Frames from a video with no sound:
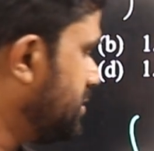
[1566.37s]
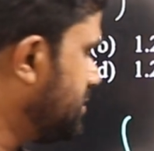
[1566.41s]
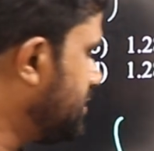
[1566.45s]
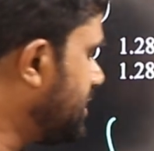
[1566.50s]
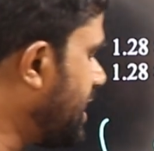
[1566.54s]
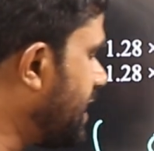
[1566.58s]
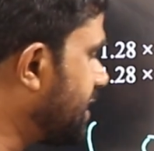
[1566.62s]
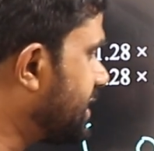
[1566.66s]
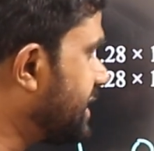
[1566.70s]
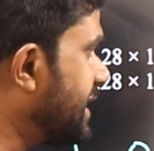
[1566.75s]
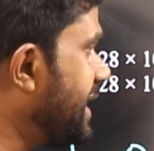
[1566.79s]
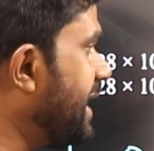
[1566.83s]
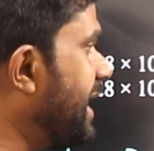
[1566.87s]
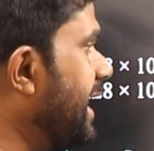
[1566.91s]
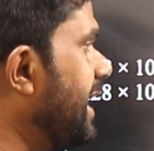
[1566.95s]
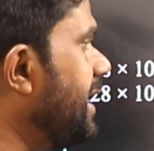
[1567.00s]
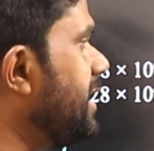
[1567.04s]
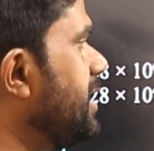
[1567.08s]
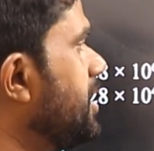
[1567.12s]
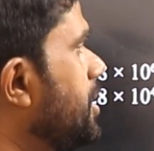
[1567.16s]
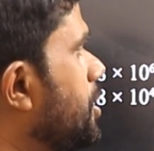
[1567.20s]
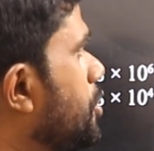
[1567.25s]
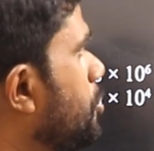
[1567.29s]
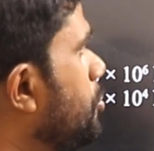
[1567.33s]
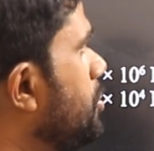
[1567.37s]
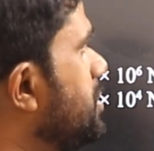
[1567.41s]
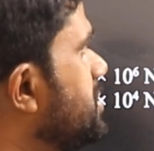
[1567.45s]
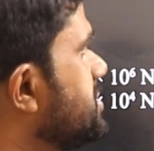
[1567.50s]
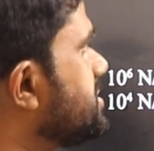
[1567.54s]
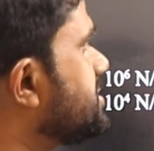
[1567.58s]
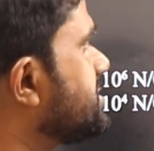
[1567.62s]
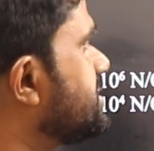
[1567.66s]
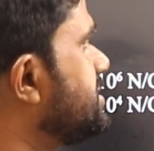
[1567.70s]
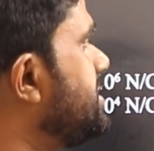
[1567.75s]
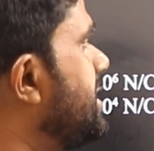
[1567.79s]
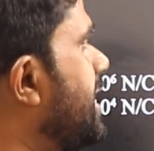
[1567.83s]
that K
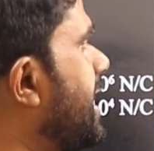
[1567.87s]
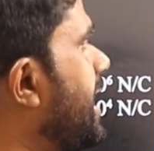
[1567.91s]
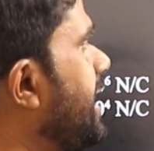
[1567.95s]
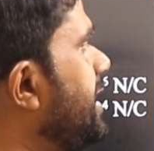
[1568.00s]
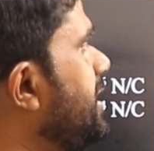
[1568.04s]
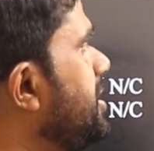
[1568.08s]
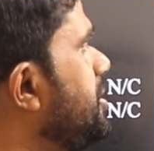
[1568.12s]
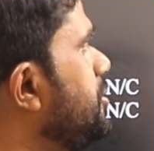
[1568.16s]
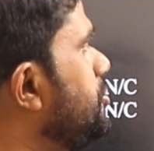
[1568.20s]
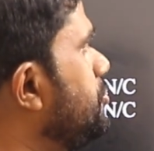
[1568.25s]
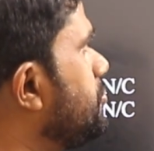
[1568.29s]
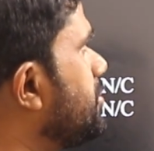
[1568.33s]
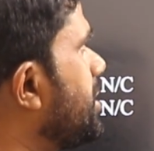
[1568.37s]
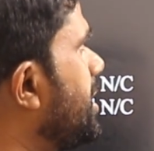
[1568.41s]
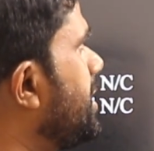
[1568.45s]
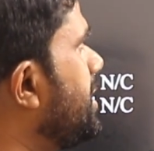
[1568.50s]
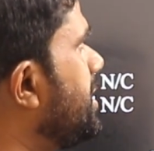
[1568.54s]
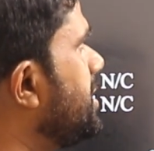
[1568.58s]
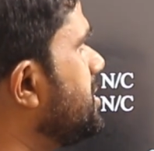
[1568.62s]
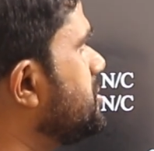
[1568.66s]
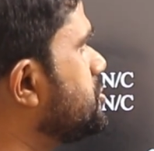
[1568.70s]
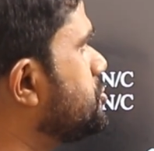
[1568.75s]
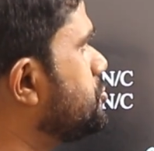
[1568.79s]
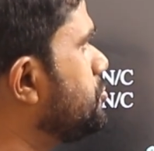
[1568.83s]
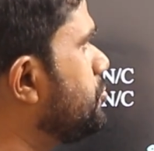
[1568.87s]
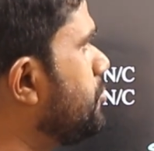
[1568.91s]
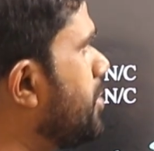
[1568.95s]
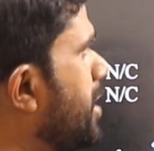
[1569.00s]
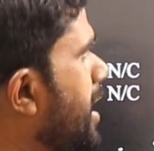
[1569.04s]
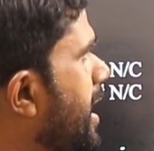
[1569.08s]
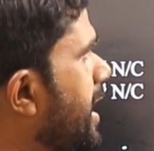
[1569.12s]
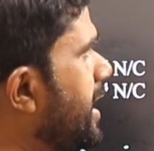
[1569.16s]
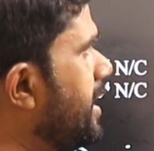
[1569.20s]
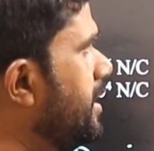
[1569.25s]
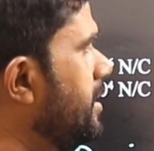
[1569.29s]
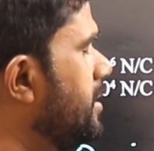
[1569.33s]
equals 9 into 10 raised to
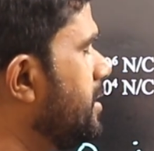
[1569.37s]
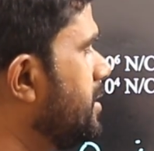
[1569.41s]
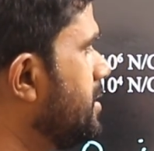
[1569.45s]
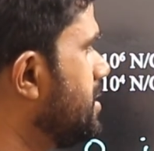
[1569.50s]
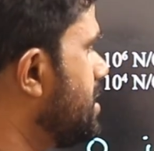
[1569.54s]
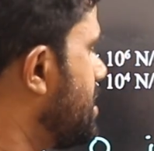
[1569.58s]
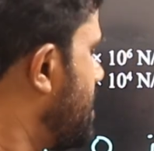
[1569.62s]
9